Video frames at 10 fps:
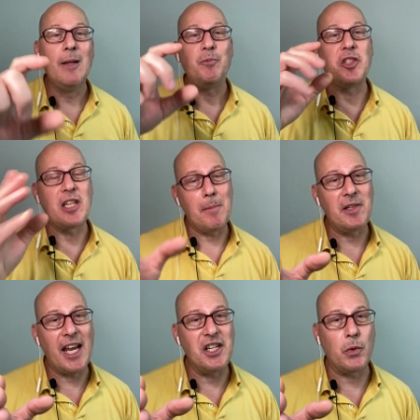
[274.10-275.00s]
the
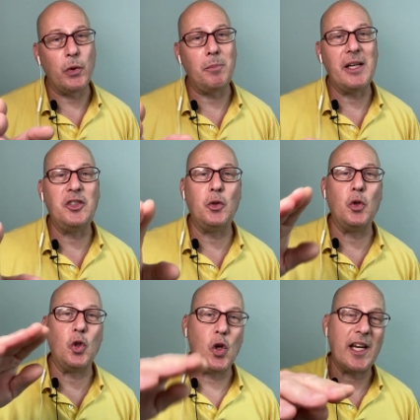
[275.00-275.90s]
temptation would be to
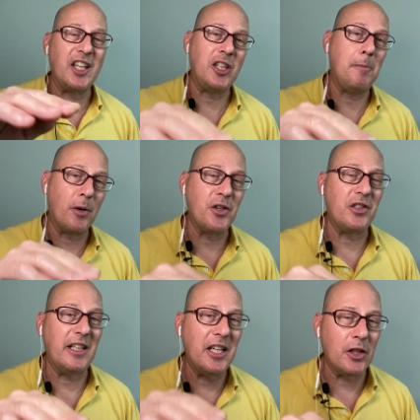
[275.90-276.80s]
look at the
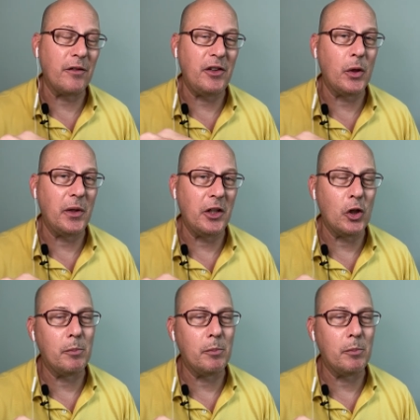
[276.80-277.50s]
person interviewing you,